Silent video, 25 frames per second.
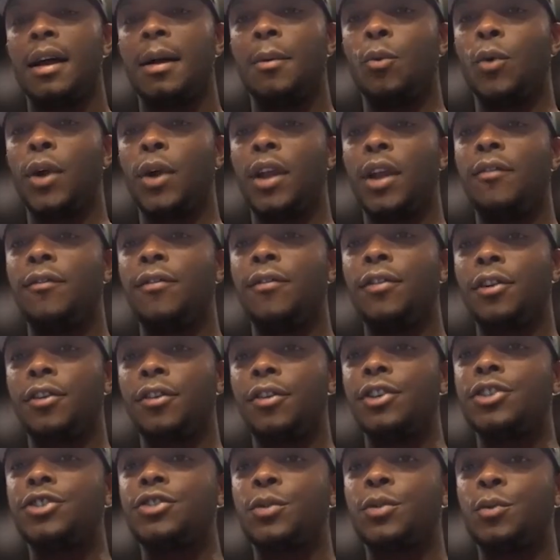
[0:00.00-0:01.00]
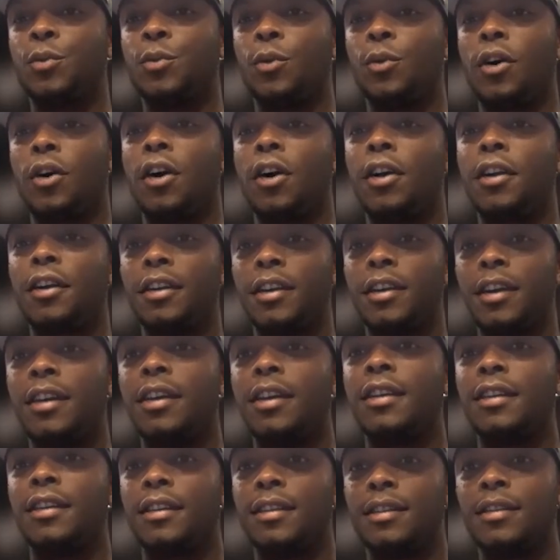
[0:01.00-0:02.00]
I'm waiting for Christian Walker
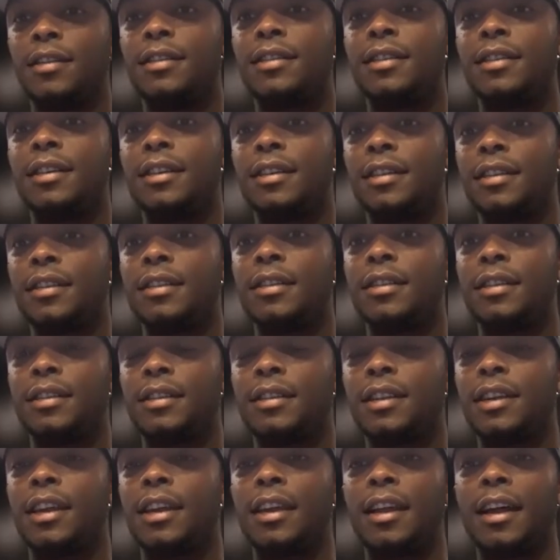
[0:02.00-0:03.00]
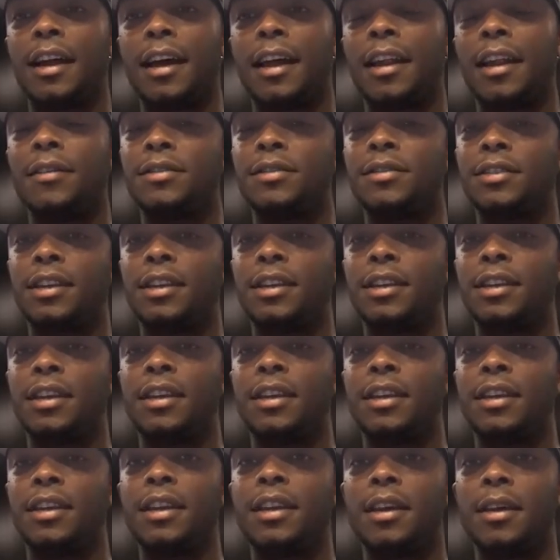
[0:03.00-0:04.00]
to to to get hot. I've
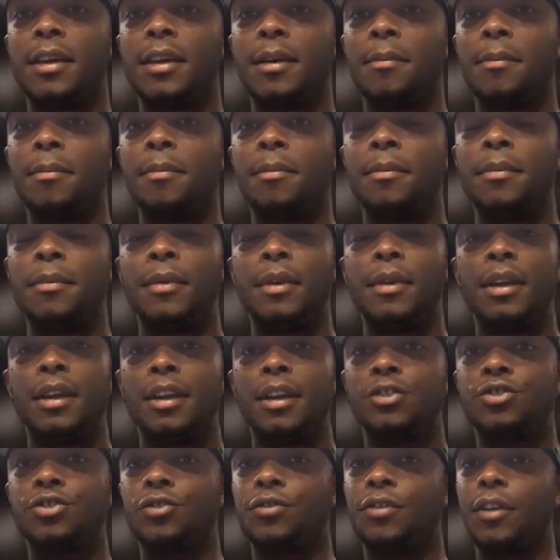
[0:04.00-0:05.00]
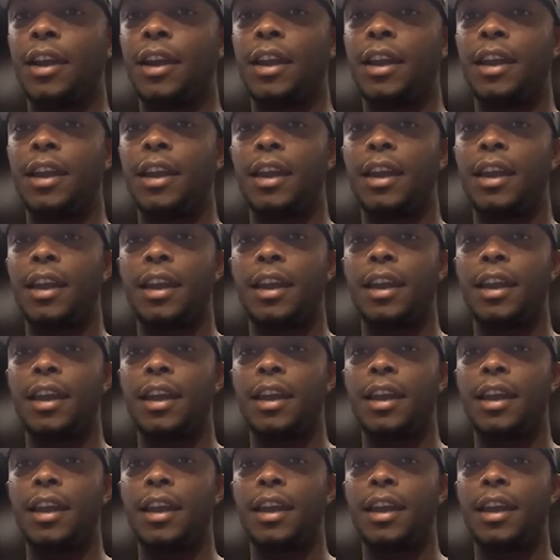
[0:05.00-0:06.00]
seen him great
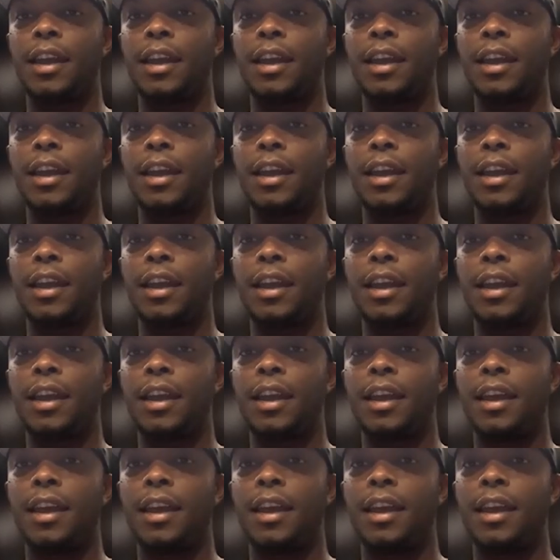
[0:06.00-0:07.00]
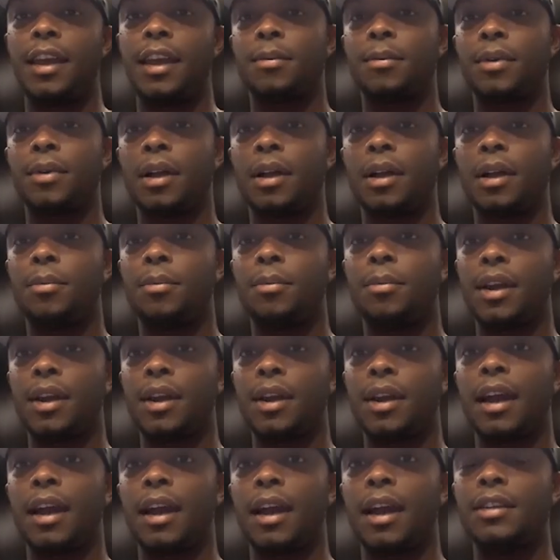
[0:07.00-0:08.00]
hitter. I think he's gonna. I think he's gonna
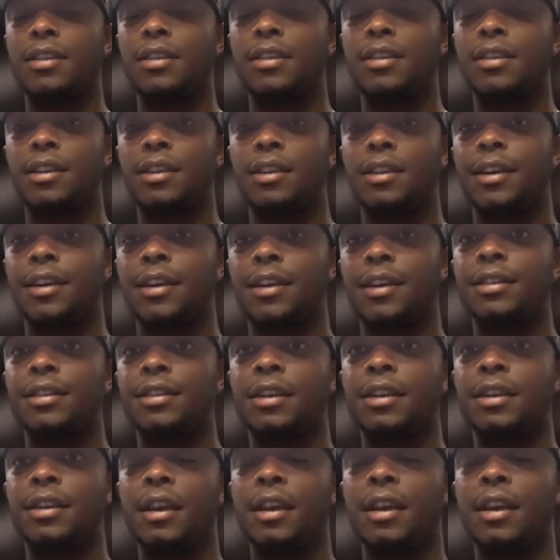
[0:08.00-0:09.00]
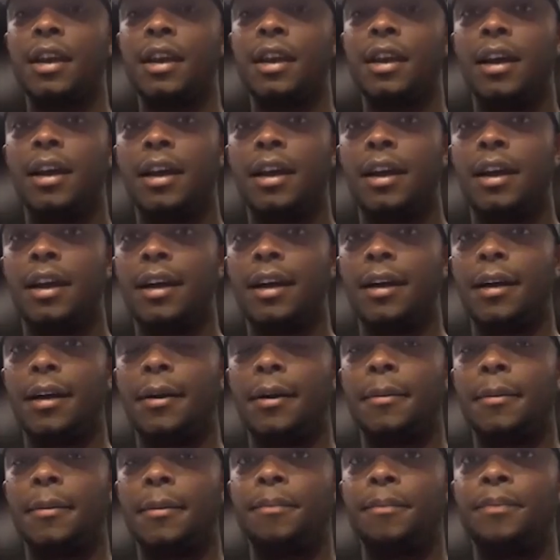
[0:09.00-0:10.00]
probably break out this series.
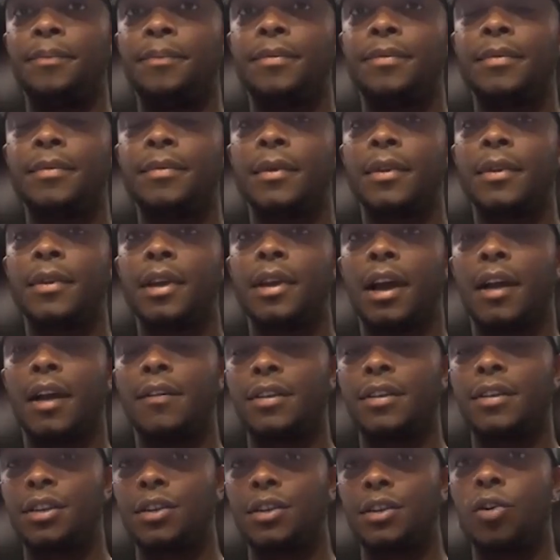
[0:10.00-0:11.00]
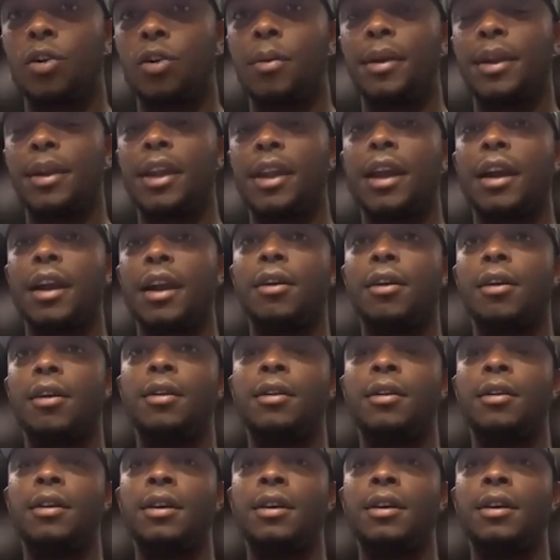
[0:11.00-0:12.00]
Um, obviously, Corbin Carroll.